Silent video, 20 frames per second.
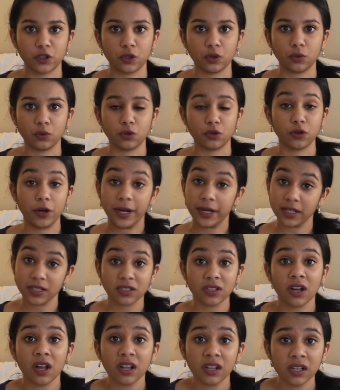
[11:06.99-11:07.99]
to train
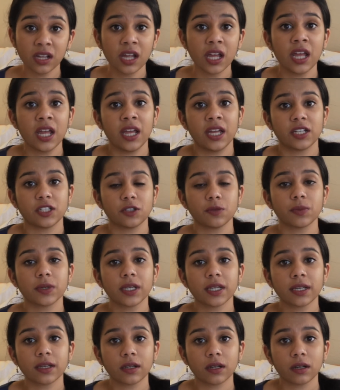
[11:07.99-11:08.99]
us all to
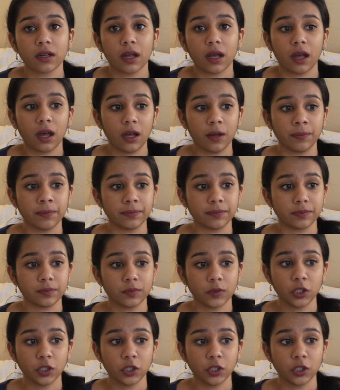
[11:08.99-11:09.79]
be um,